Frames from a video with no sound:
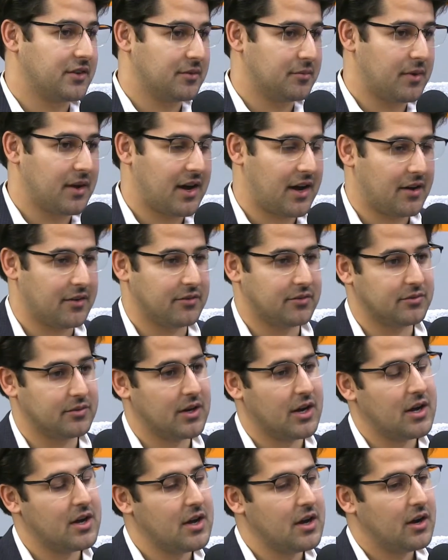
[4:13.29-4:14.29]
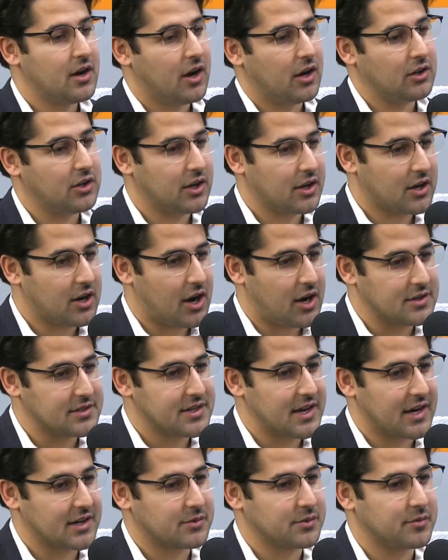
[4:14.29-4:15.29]
to have a lot of
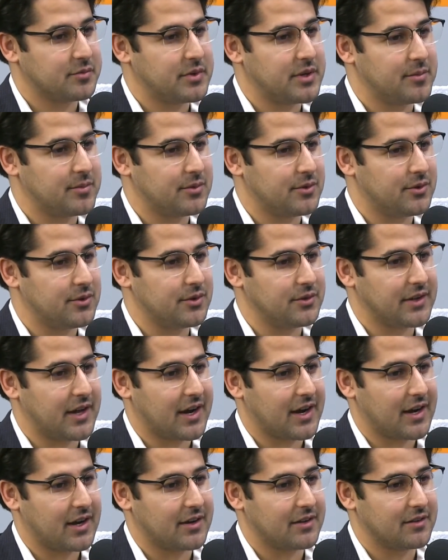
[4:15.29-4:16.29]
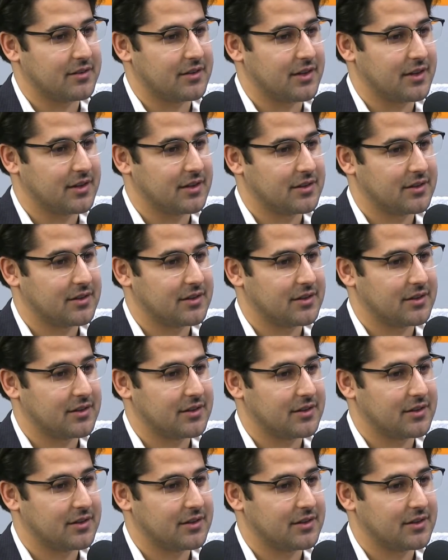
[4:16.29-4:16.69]
contact with people and that kind of thing.